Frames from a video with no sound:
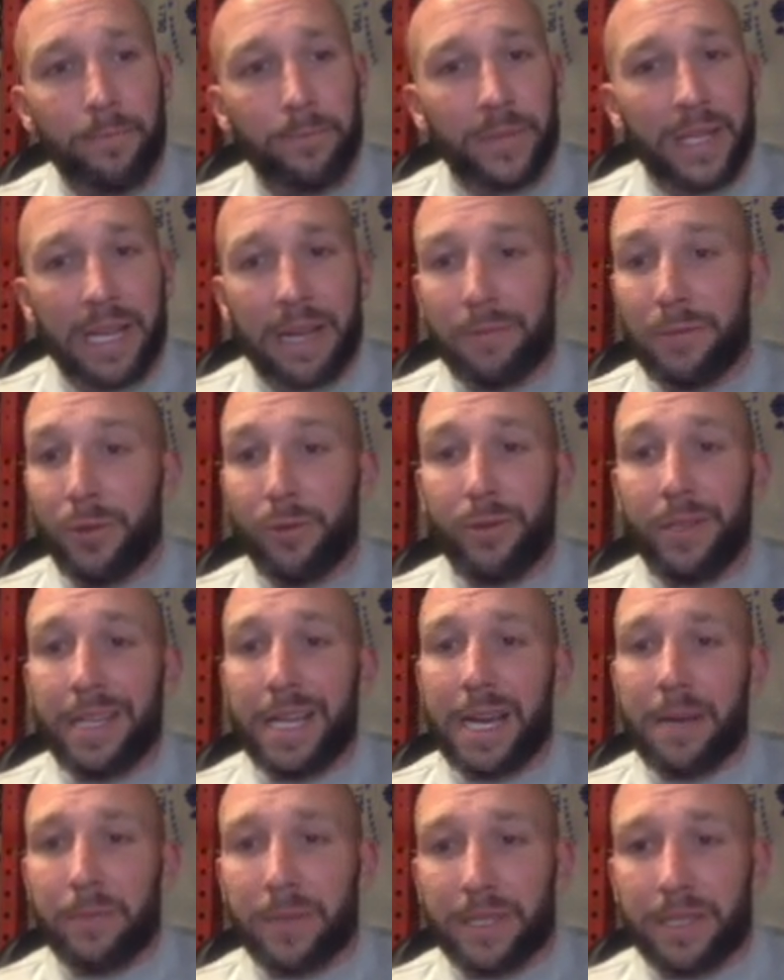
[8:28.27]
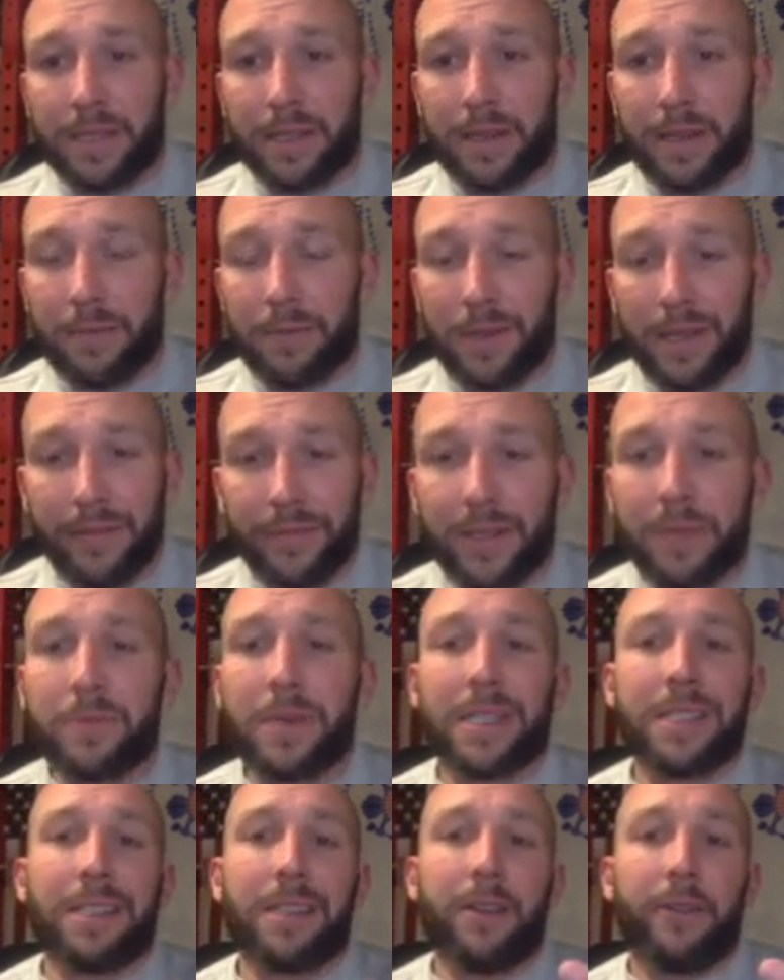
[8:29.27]
I'm doing the opposite. I'm lifting
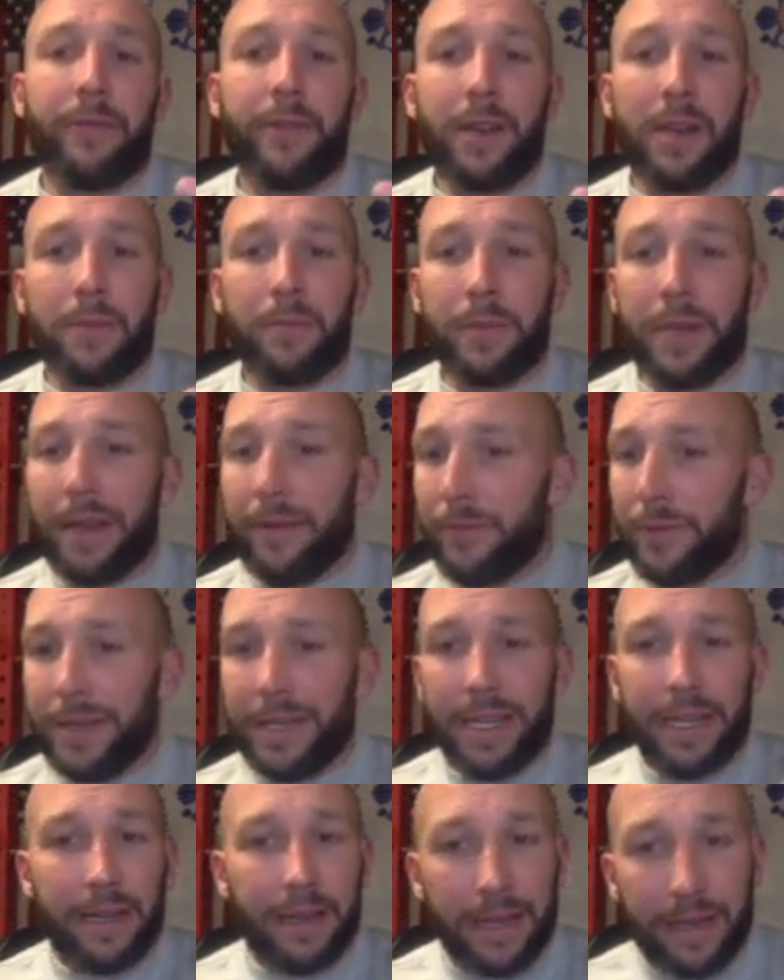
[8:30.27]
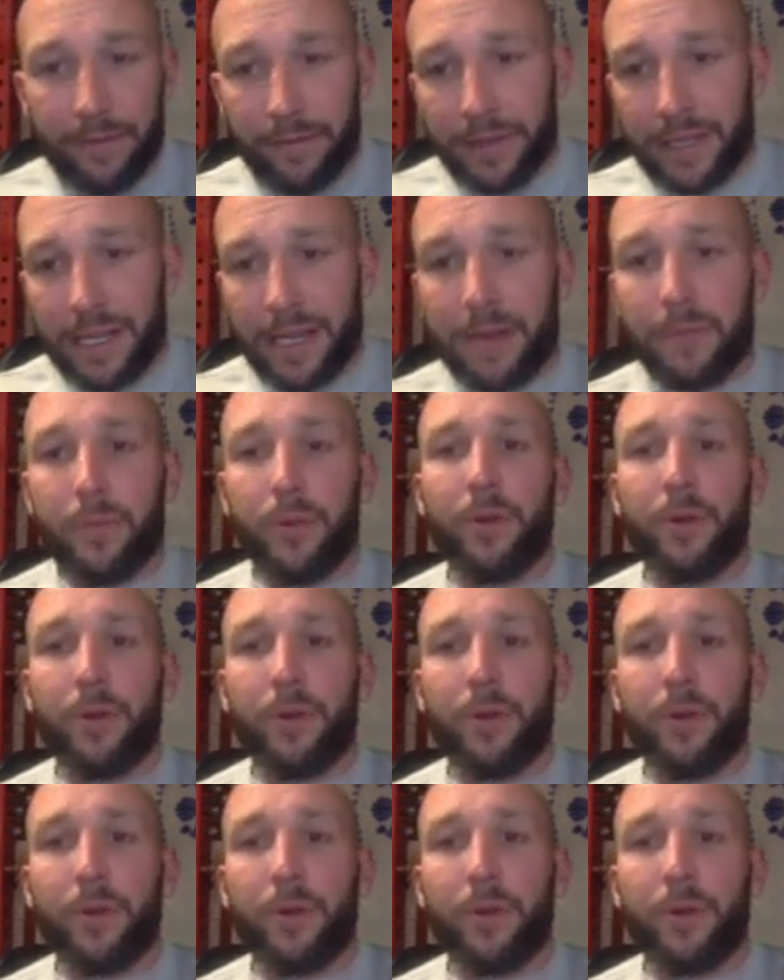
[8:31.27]
myself up every day,